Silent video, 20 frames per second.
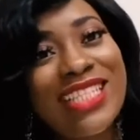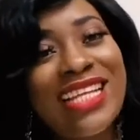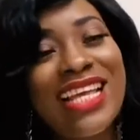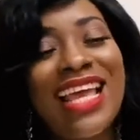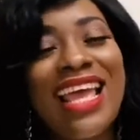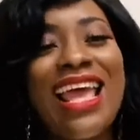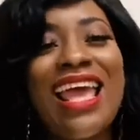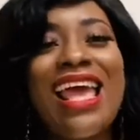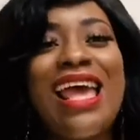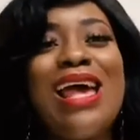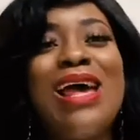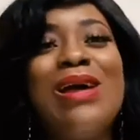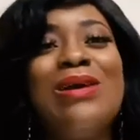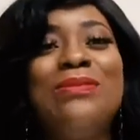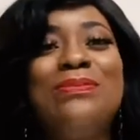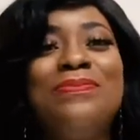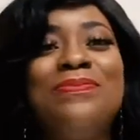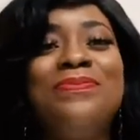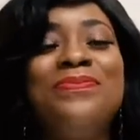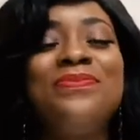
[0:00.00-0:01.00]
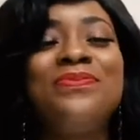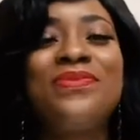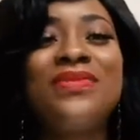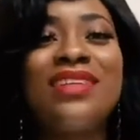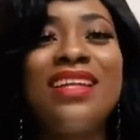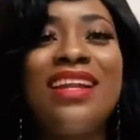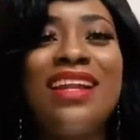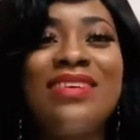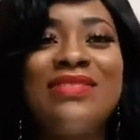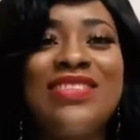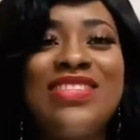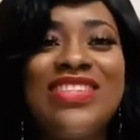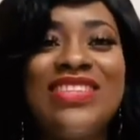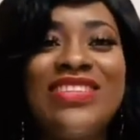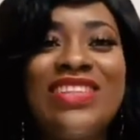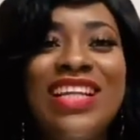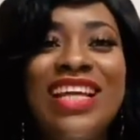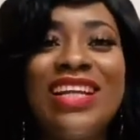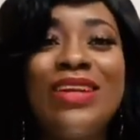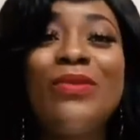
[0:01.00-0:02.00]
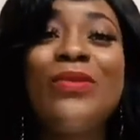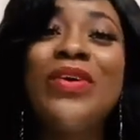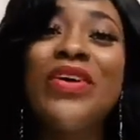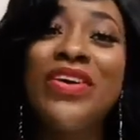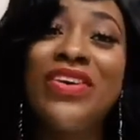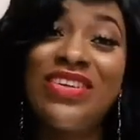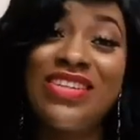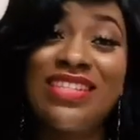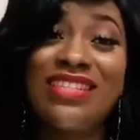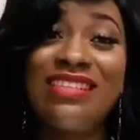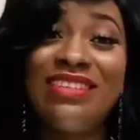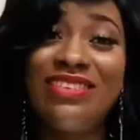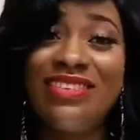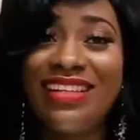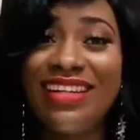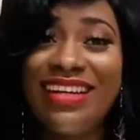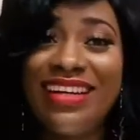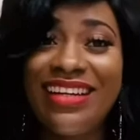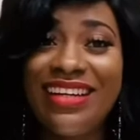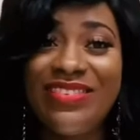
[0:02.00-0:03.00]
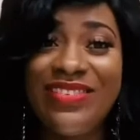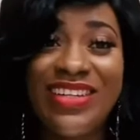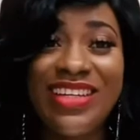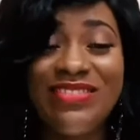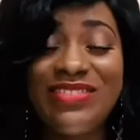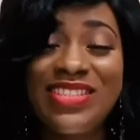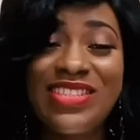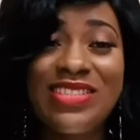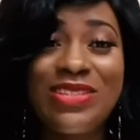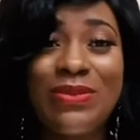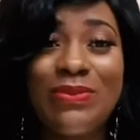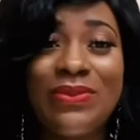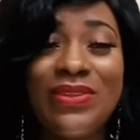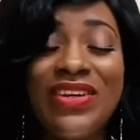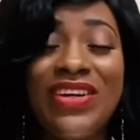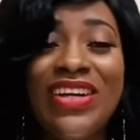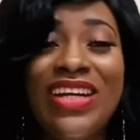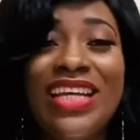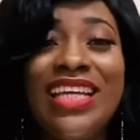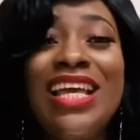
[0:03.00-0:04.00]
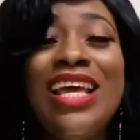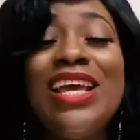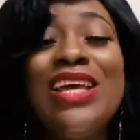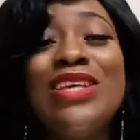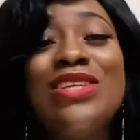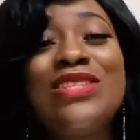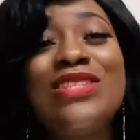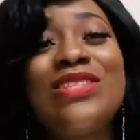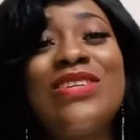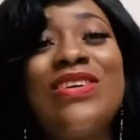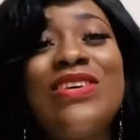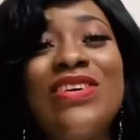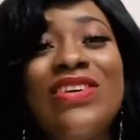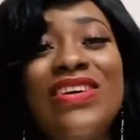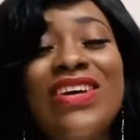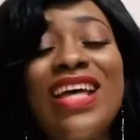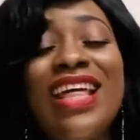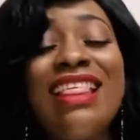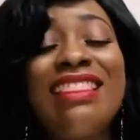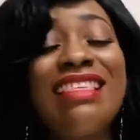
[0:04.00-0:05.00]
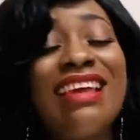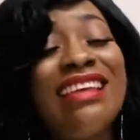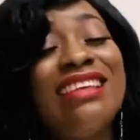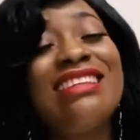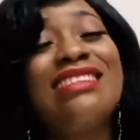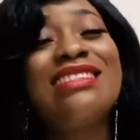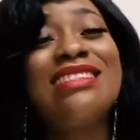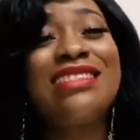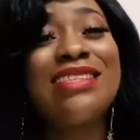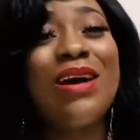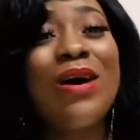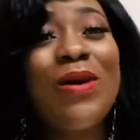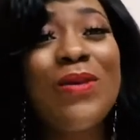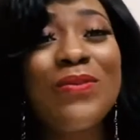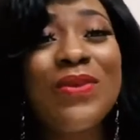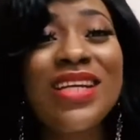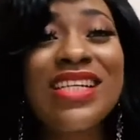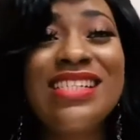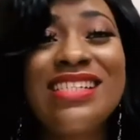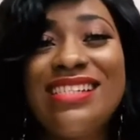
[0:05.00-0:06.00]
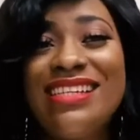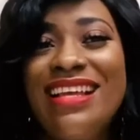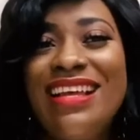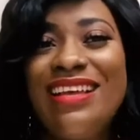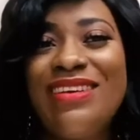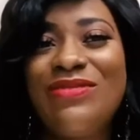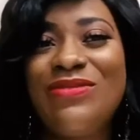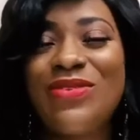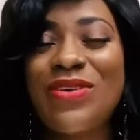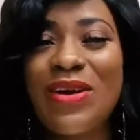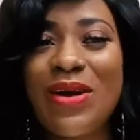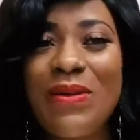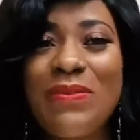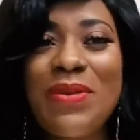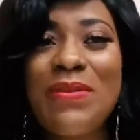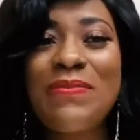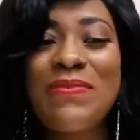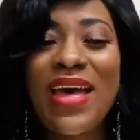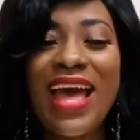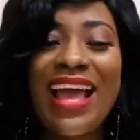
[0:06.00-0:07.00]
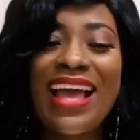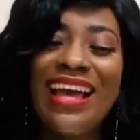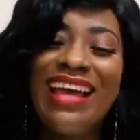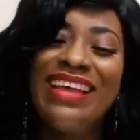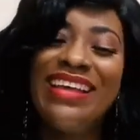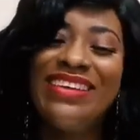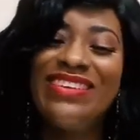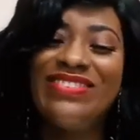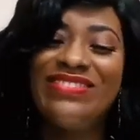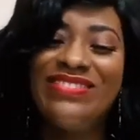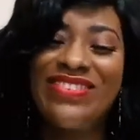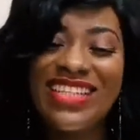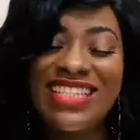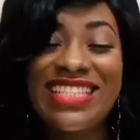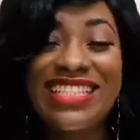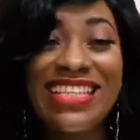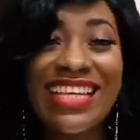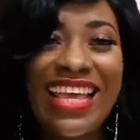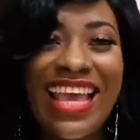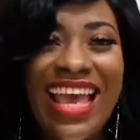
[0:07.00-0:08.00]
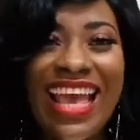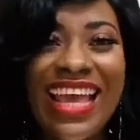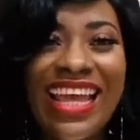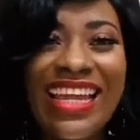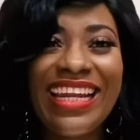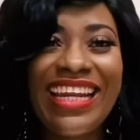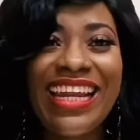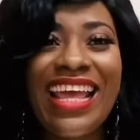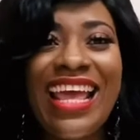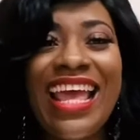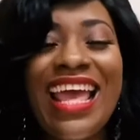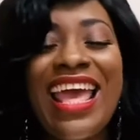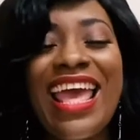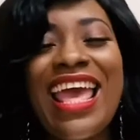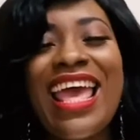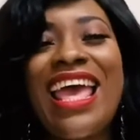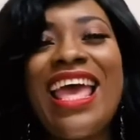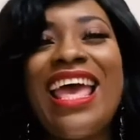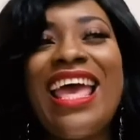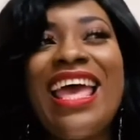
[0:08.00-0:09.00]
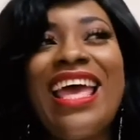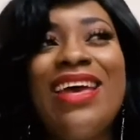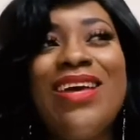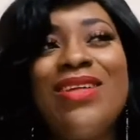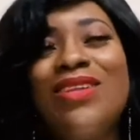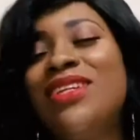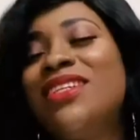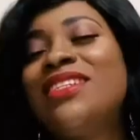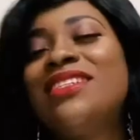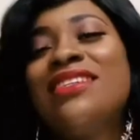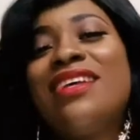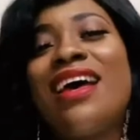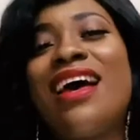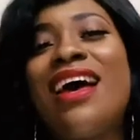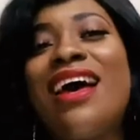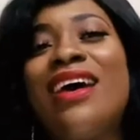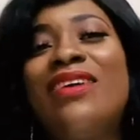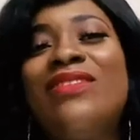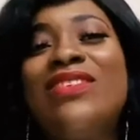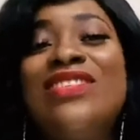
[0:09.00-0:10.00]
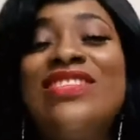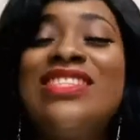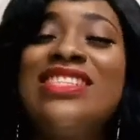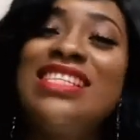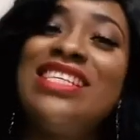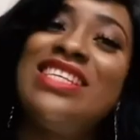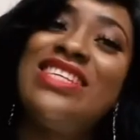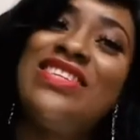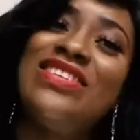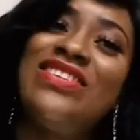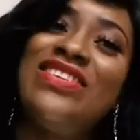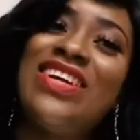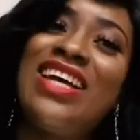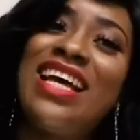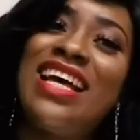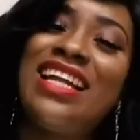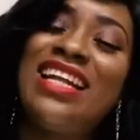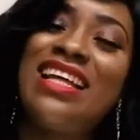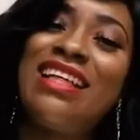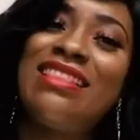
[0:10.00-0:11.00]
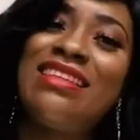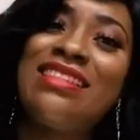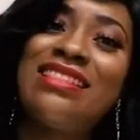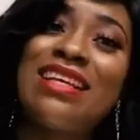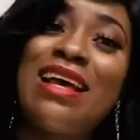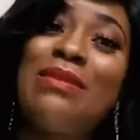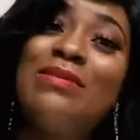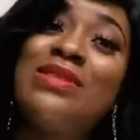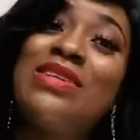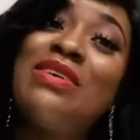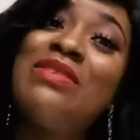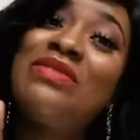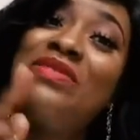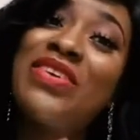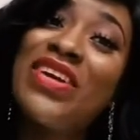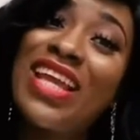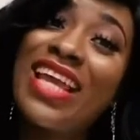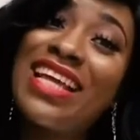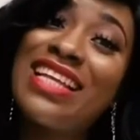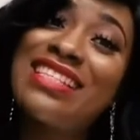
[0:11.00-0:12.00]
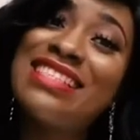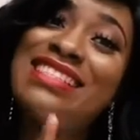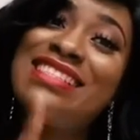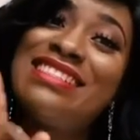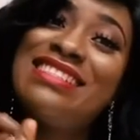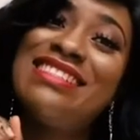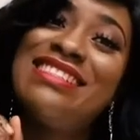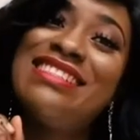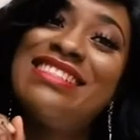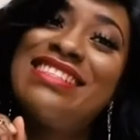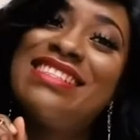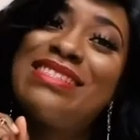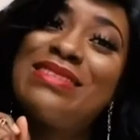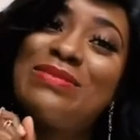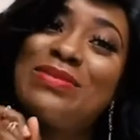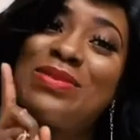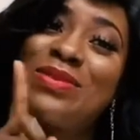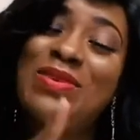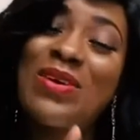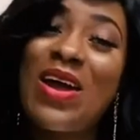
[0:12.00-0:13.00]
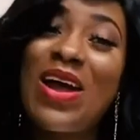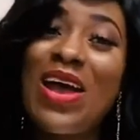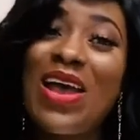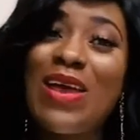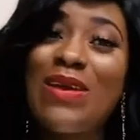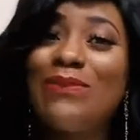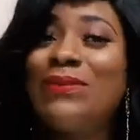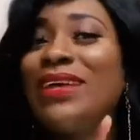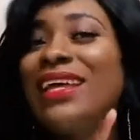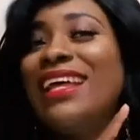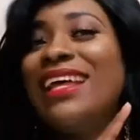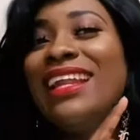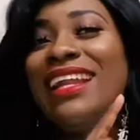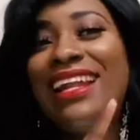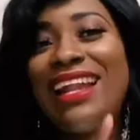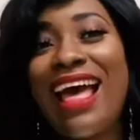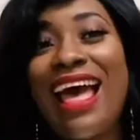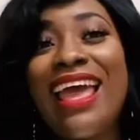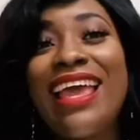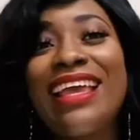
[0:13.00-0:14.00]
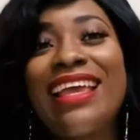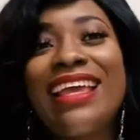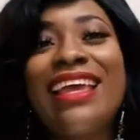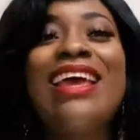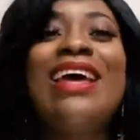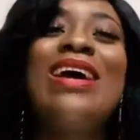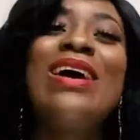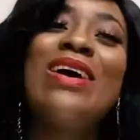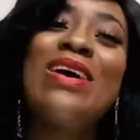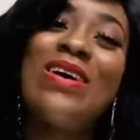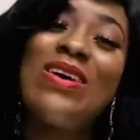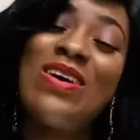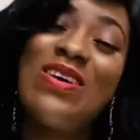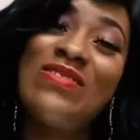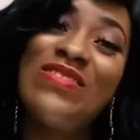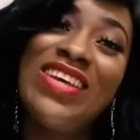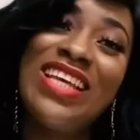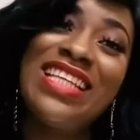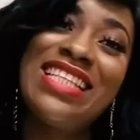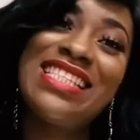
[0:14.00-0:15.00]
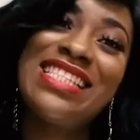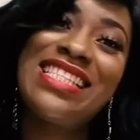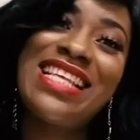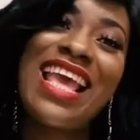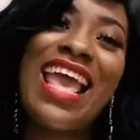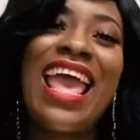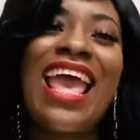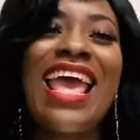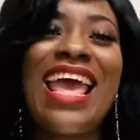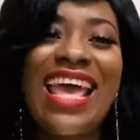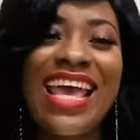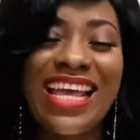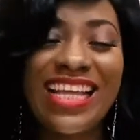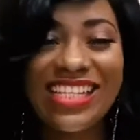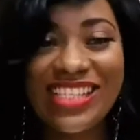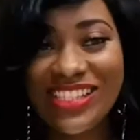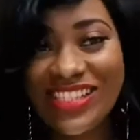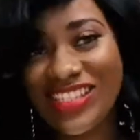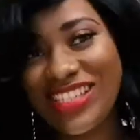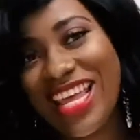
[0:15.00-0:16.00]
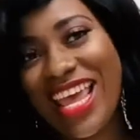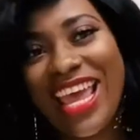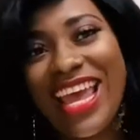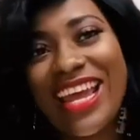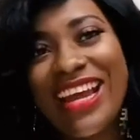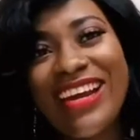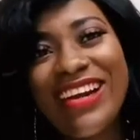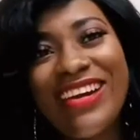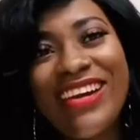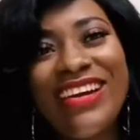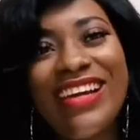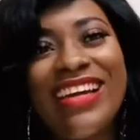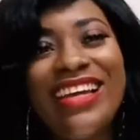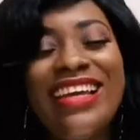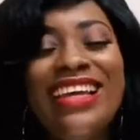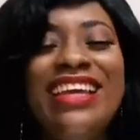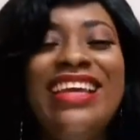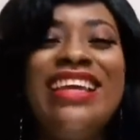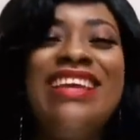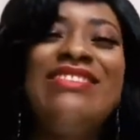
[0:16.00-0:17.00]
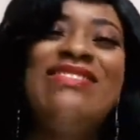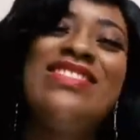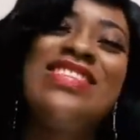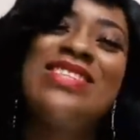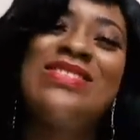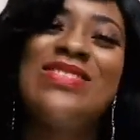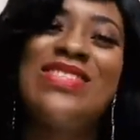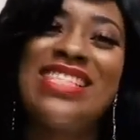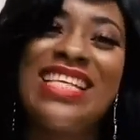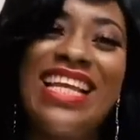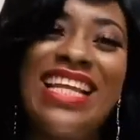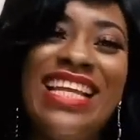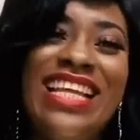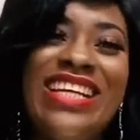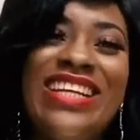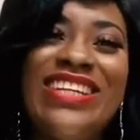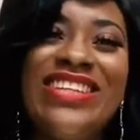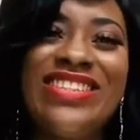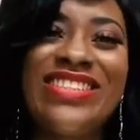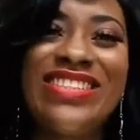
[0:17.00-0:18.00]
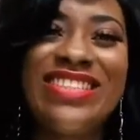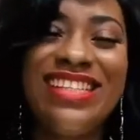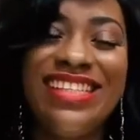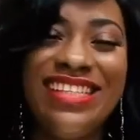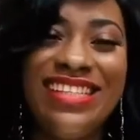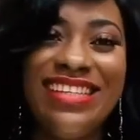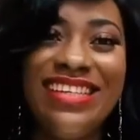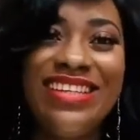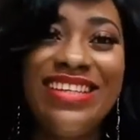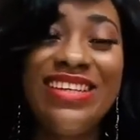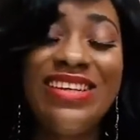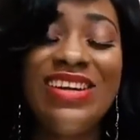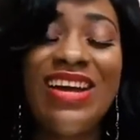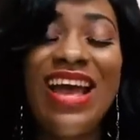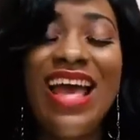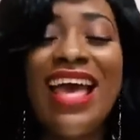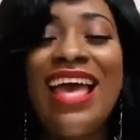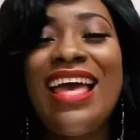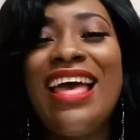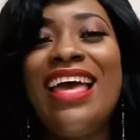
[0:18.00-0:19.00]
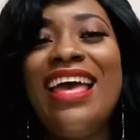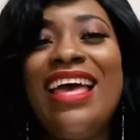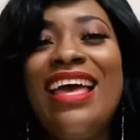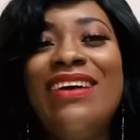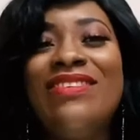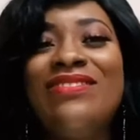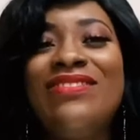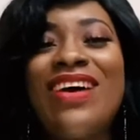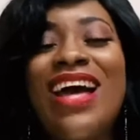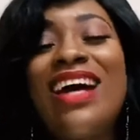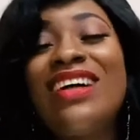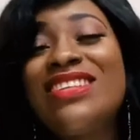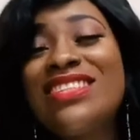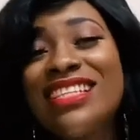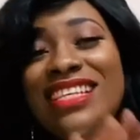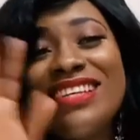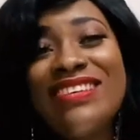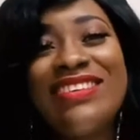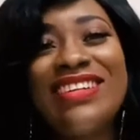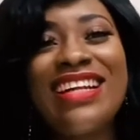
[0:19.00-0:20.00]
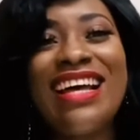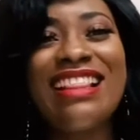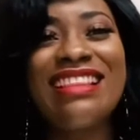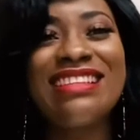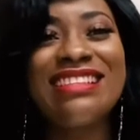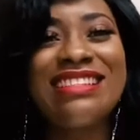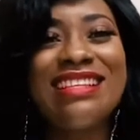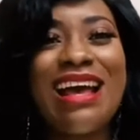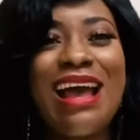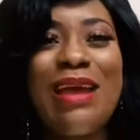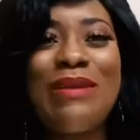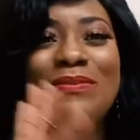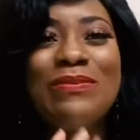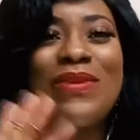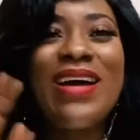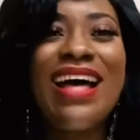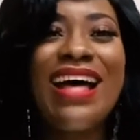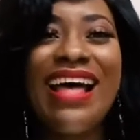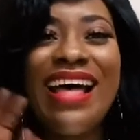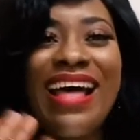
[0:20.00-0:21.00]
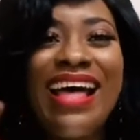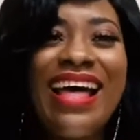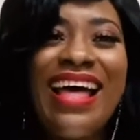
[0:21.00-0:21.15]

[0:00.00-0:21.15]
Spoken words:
And I'm still learning. We're all still learning. We never stop learning. So thank you so much for coming back once again, and I will see you another time. Don't forget to subscribe, like, comment, and share if this was any good to you, and I'll see you another time. Bye.